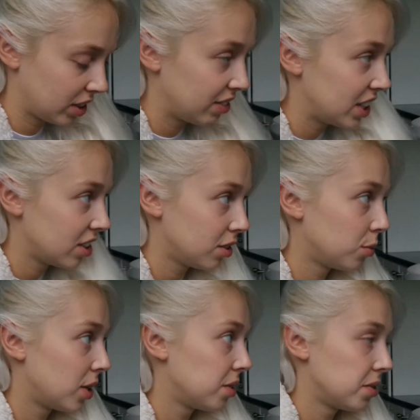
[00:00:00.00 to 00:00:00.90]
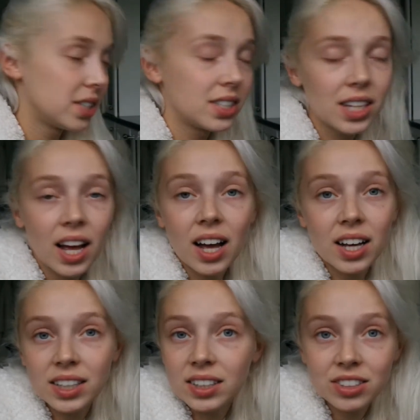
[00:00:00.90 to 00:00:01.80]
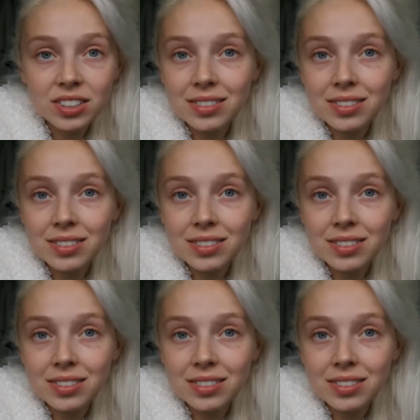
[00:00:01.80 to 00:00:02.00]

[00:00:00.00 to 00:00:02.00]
I really don't know what else to say.